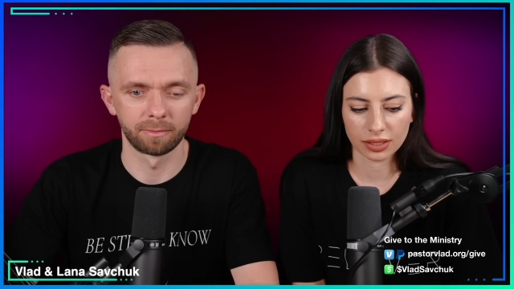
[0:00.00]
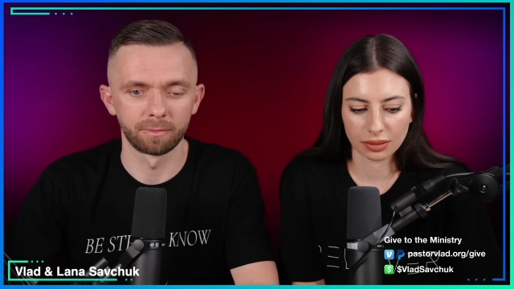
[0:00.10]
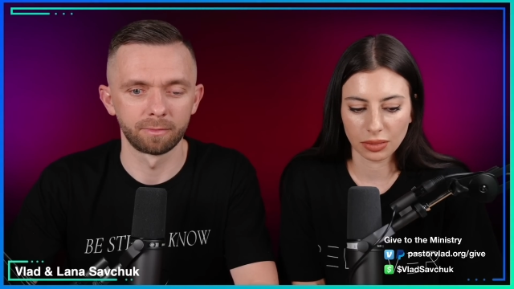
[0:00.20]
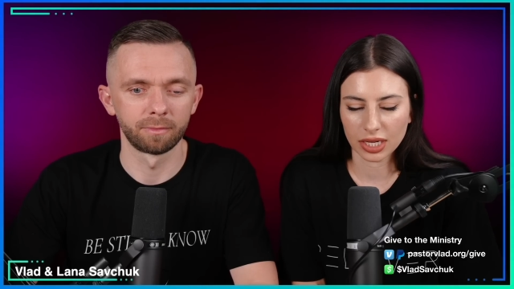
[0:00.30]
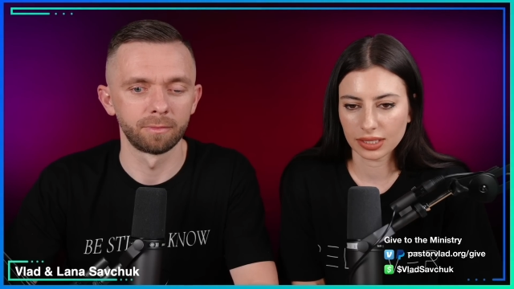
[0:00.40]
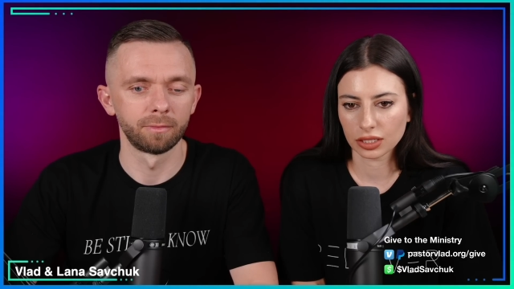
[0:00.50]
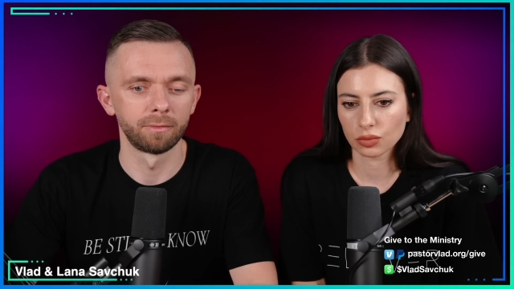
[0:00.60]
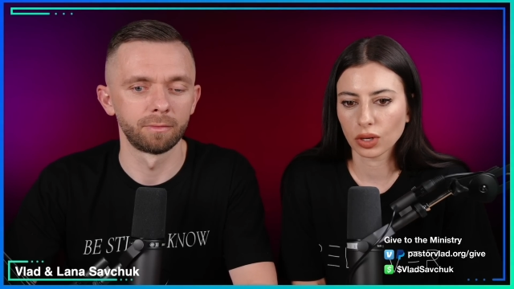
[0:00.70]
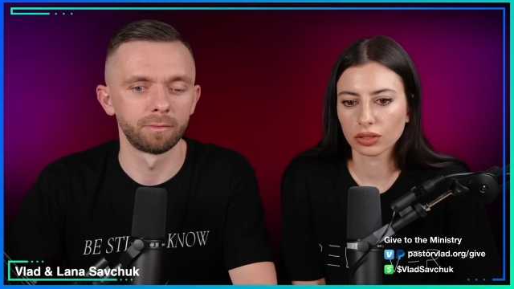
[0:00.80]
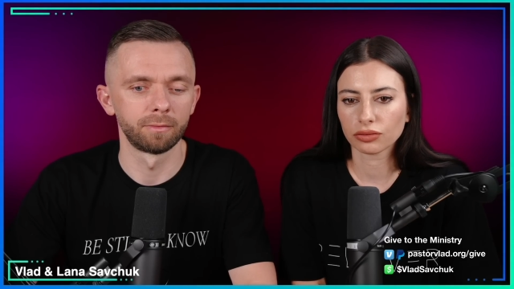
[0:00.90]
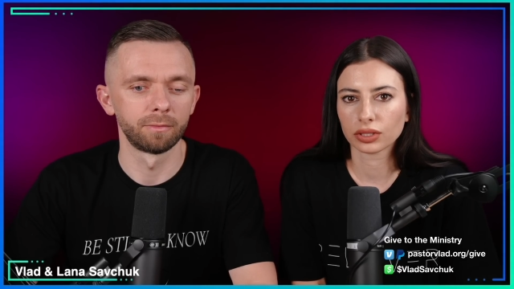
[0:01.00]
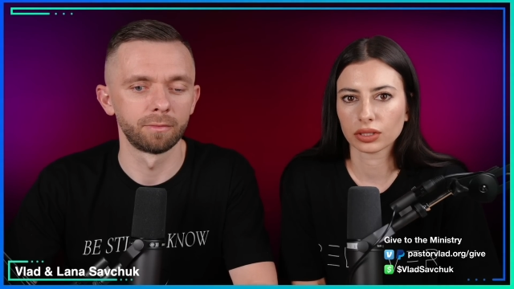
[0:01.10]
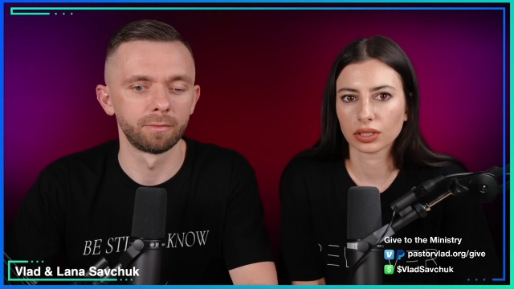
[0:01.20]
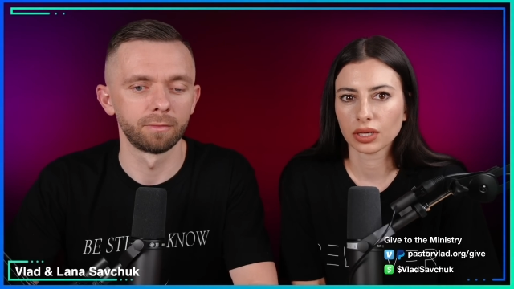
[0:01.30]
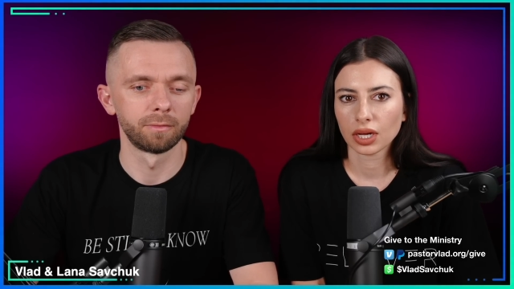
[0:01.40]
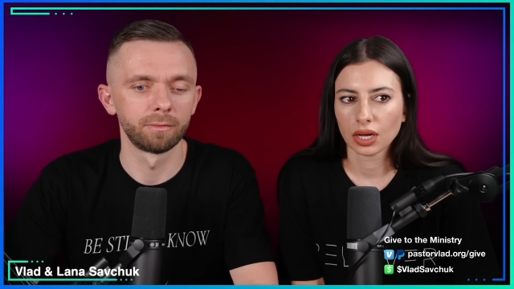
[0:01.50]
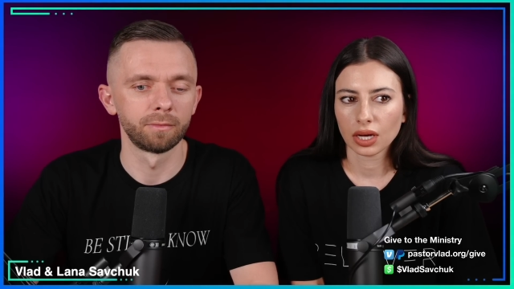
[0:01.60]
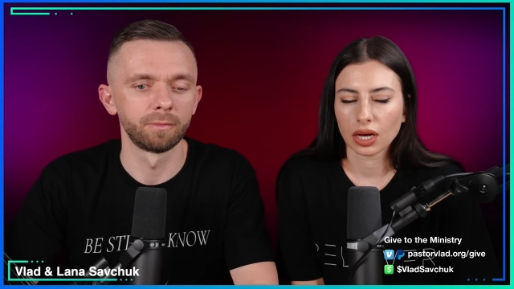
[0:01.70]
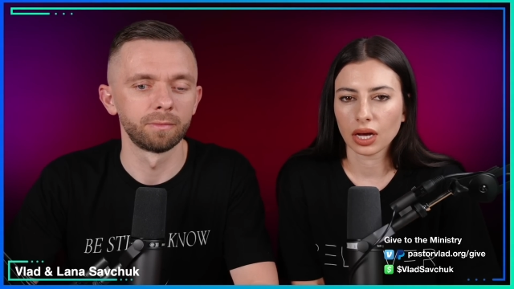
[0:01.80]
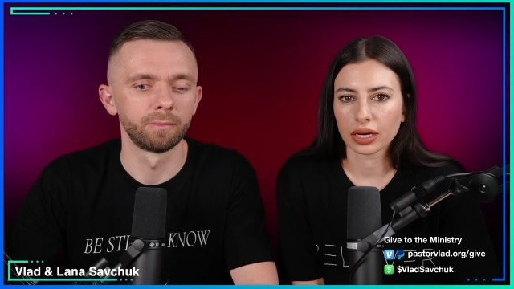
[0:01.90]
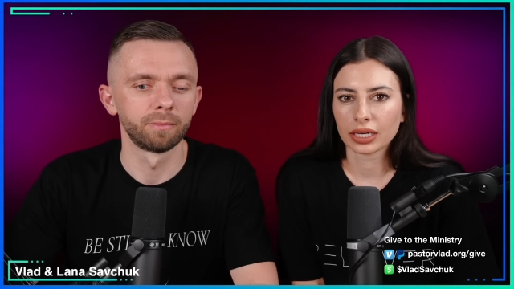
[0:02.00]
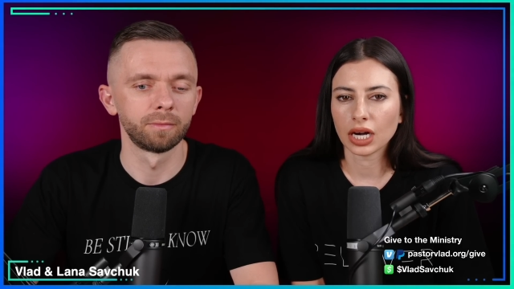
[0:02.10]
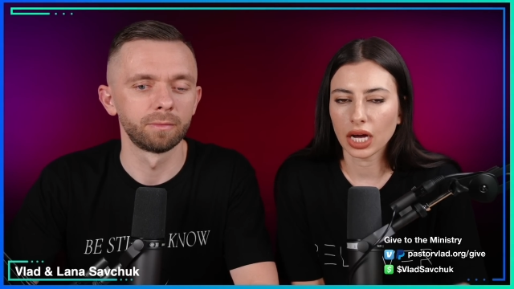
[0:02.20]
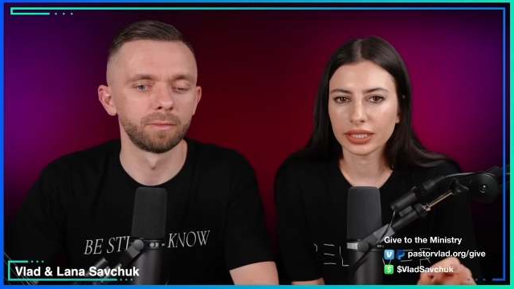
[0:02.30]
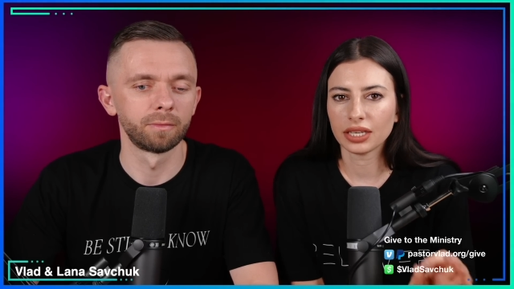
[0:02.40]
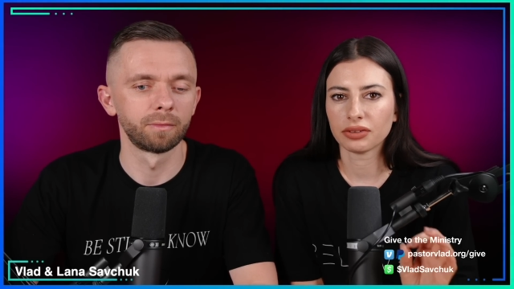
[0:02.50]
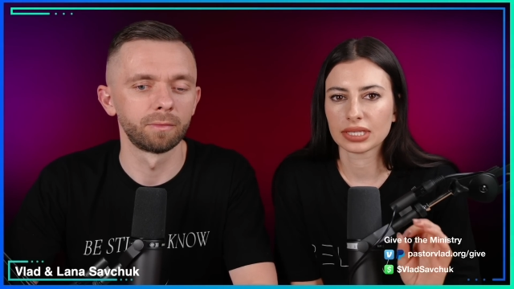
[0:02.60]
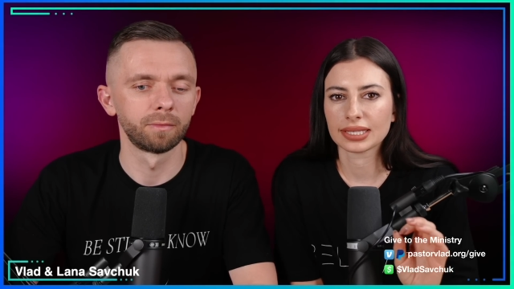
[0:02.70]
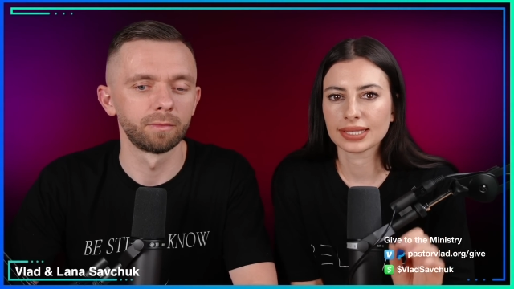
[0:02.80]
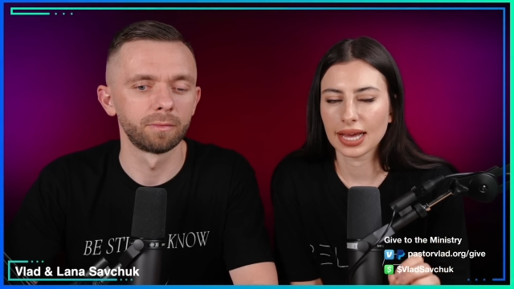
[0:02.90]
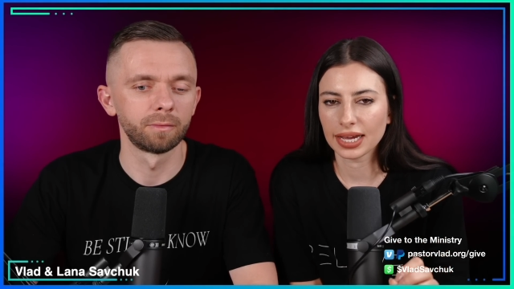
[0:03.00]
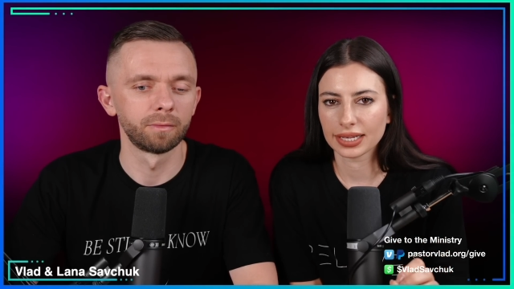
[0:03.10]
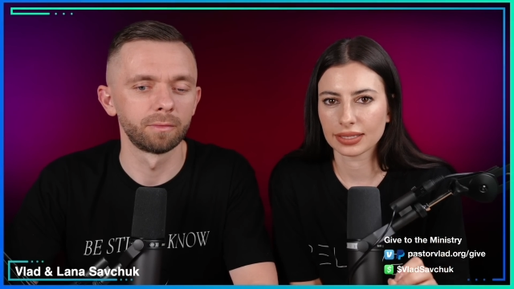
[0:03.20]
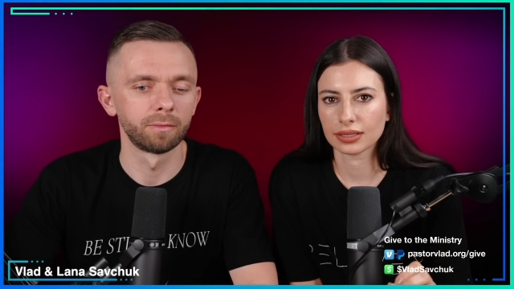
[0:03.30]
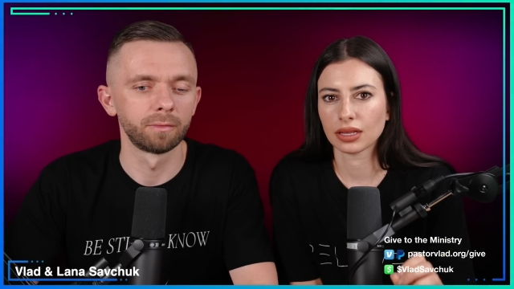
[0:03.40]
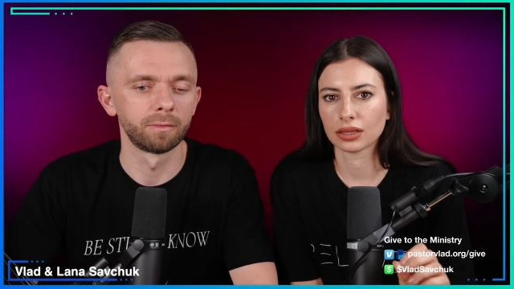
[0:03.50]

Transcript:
Speaker 1: must. It's one of the uh, God-given signs that